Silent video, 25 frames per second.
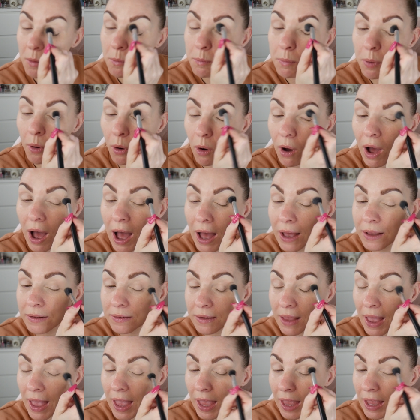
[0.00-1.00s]
But
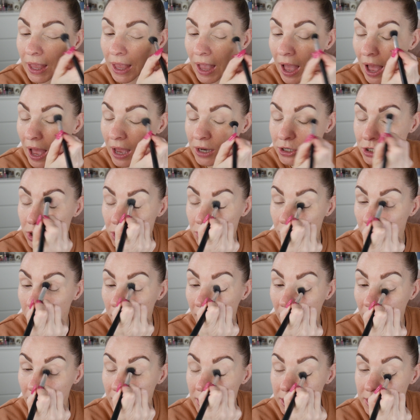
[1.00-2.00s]
as a eyeshadow
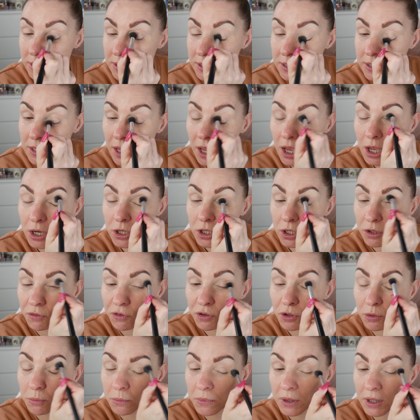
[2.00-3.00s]
base, just for
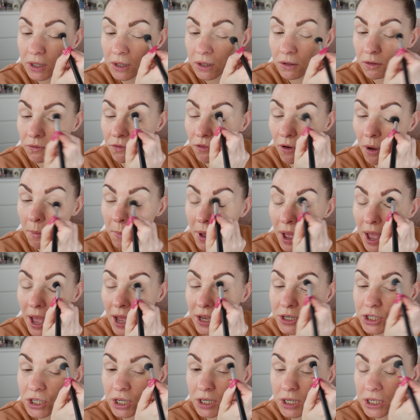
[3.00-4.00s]
something for my
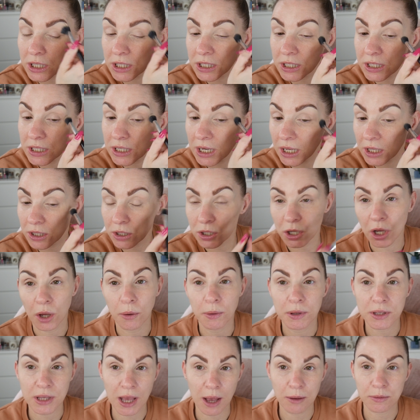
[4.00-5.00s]
eyeshadow to stick to,
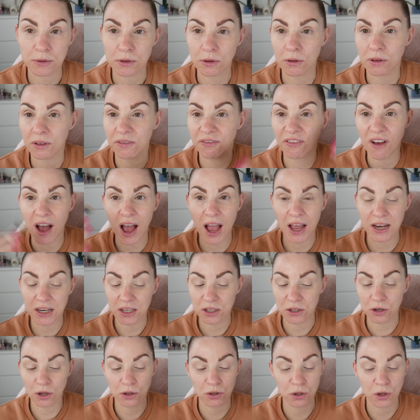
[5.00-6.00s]
it's absolutely fine.
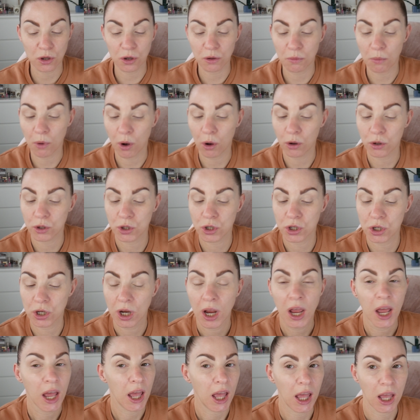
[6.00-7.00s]
It's not too much.
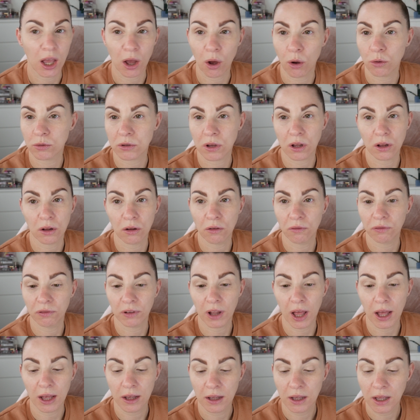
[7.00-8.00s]
It goes on
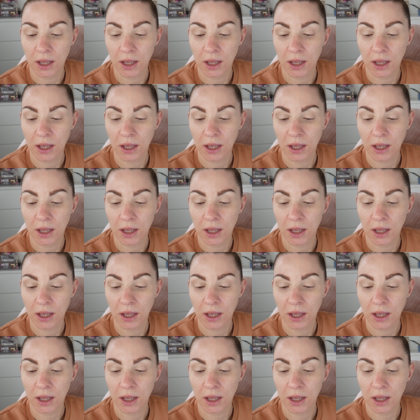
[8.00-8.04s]
lovely.